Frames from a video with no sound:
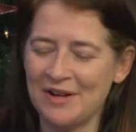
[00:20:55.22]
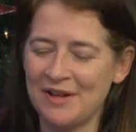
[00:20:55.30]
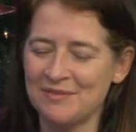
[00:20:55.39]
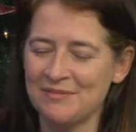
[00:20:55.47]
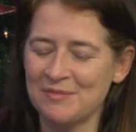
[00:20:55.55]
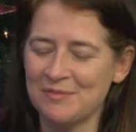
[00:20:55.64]
when
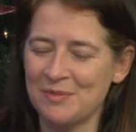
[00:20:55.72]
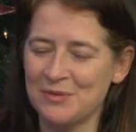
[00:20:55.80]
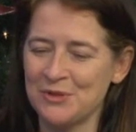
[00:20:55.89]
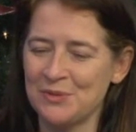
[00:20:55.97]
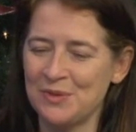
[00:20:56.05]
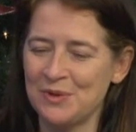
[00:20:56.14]
I,
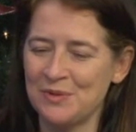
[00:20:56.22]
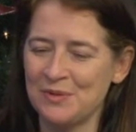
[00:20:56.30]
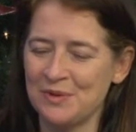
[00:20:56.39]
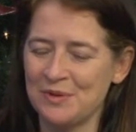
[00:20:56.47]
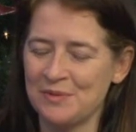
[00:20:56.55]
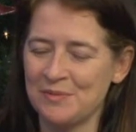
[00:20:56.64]
two of the,
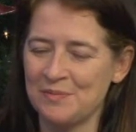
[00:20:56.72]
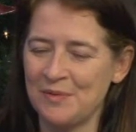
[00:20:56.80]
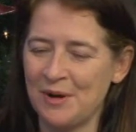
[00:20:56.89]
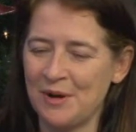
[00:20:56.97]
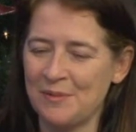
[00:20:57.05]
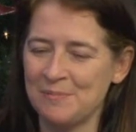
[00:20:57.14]
the
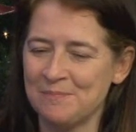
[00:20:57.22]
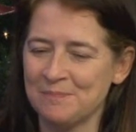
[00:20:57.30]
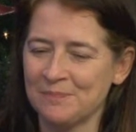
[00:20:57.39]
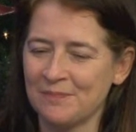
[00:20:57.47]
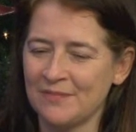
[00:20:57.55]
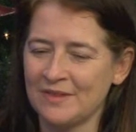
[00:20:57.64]
um,
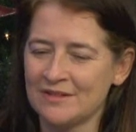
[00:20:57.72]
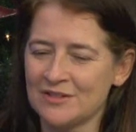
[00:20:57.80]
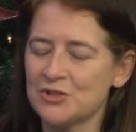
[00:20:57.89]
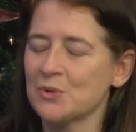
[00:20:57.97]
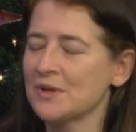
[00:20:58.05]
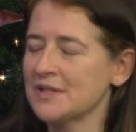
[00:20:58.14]

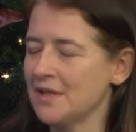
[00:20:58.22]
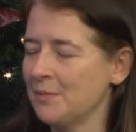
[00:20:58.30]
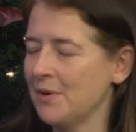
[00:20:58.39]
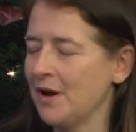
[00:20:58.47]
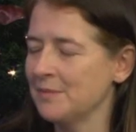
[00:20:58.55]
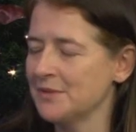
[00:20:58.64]
stories that
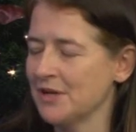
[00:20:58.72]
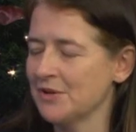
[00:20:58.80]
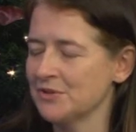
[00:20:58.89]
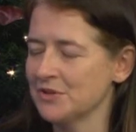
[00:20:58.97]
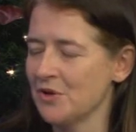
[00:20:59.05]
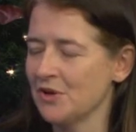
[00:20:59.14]
popped
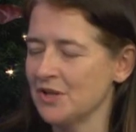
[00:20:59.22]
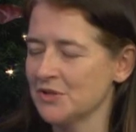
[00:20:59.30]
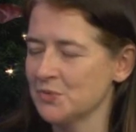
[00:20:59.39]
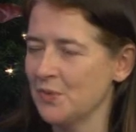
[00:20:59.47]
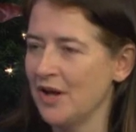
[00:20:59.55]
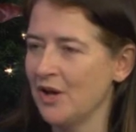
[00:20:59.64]
out uh,
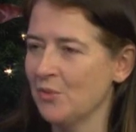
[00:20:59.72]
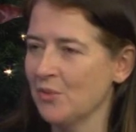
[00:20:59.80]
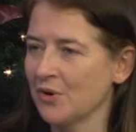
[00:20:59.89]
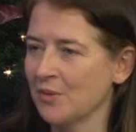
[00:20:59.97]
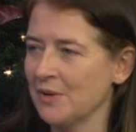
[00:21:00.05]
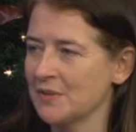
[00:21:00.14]
as well
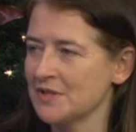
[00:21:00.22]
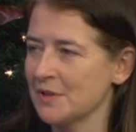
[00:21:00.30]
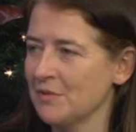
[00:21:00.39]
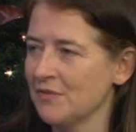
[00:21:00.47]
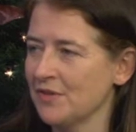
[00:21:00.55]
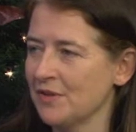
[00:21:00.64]
were about
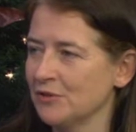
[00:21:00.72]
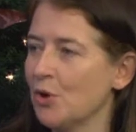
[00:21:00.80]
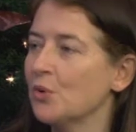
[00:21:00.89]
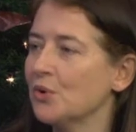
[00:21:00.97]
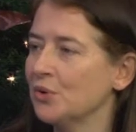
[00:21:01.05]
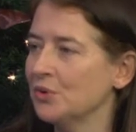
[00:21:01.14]
some of the
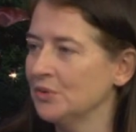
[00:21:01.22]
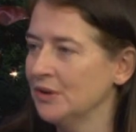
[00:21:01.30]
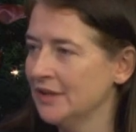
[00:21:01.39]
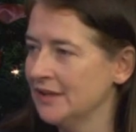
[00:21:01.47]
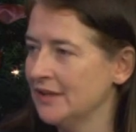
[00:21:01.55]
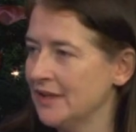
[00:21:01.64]
local
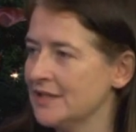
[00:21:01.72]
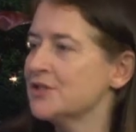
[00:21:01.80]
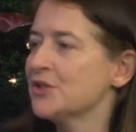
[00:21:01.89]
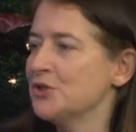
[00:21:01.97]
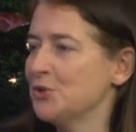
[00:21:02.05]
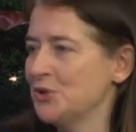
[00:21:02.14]

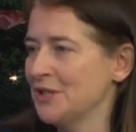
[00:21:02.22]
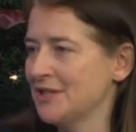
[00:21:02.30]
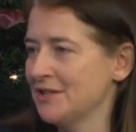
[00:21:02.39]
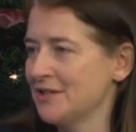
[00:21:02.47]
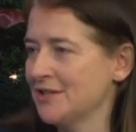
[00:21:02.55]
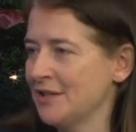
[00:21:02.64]

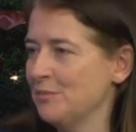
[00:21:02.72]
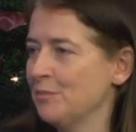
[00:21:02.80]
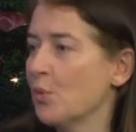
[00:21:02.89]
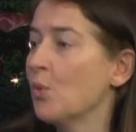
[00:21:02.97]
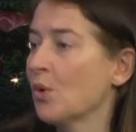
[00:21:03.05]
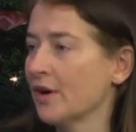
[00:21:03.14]
institutions in
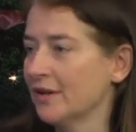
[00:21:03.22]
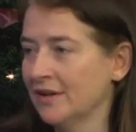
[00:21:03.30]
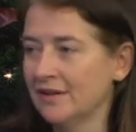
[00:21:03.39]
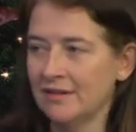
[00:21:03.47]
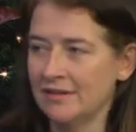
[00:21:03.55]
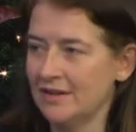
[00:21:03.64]
Bourne,
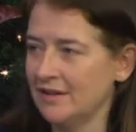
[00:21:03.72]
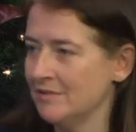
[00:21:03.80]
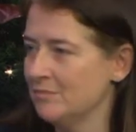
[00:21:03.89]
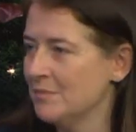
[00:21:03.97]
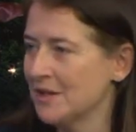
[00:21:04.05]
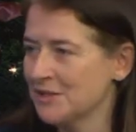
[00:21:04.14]
the
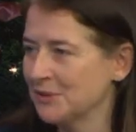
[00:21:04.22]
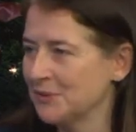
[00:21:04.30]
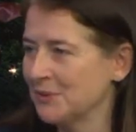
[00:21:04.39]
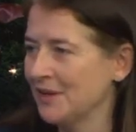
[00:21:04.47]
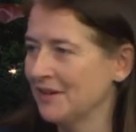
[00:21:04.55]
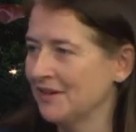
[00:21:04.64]

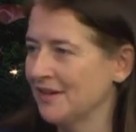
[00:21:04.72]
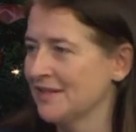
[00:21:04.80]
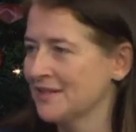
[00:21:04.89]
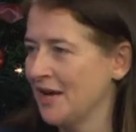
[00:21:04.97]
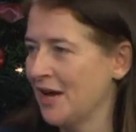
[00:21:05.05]
Mezzaluna and the